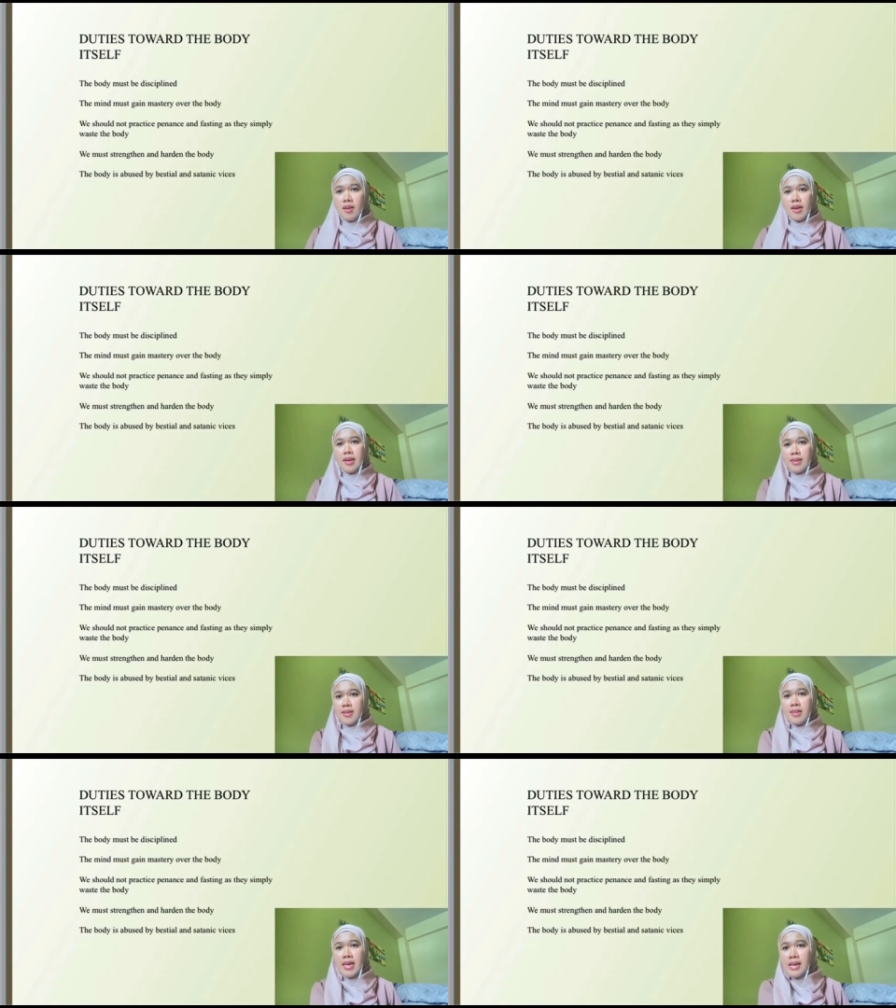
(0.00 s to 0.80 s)

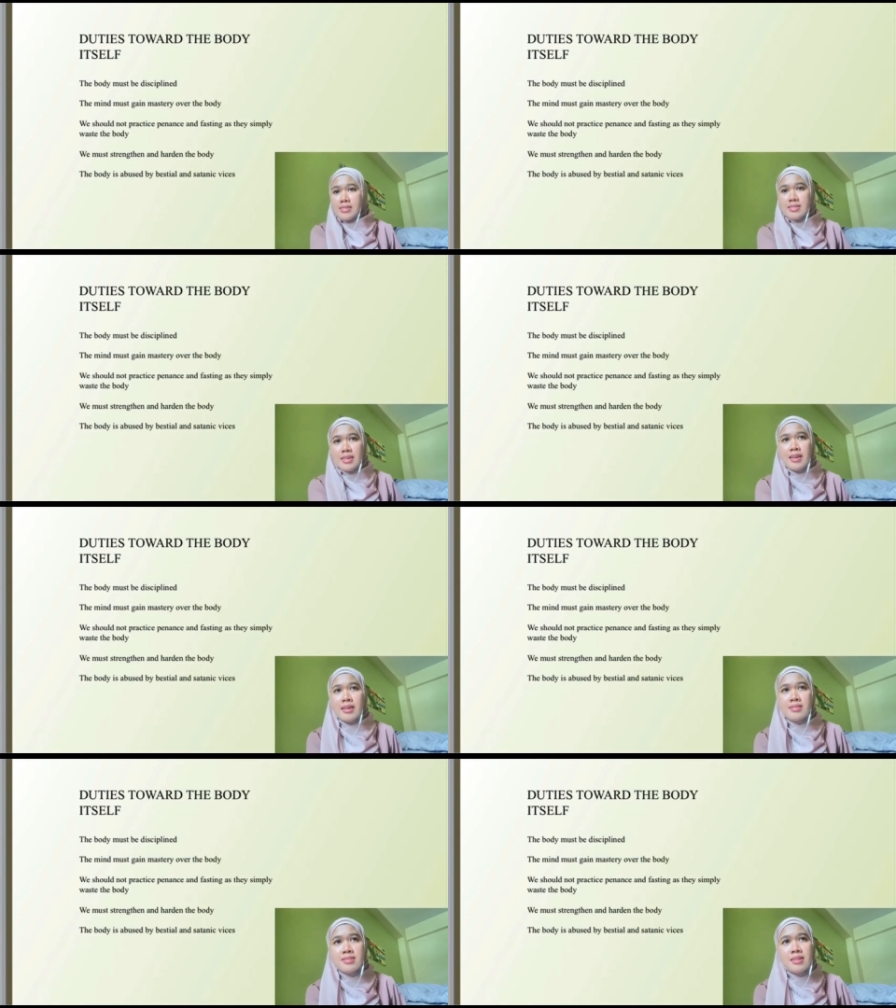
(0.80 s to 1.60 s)
And next
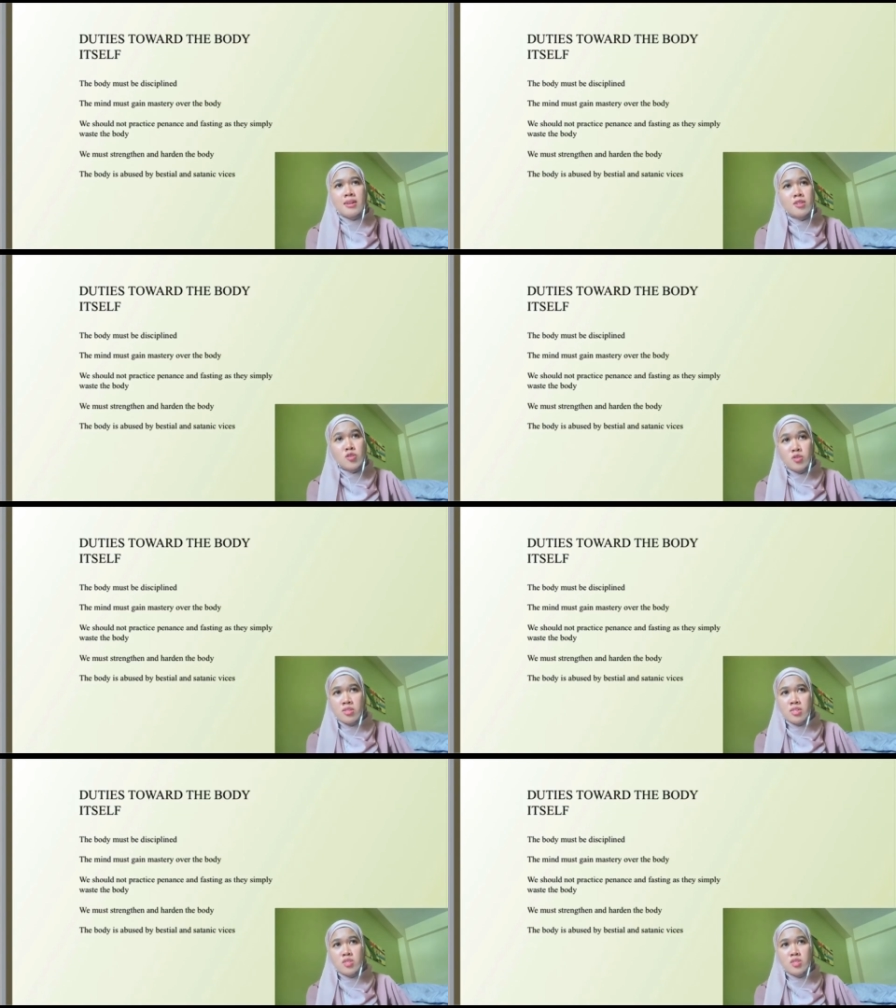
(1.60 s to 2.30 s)
is the duty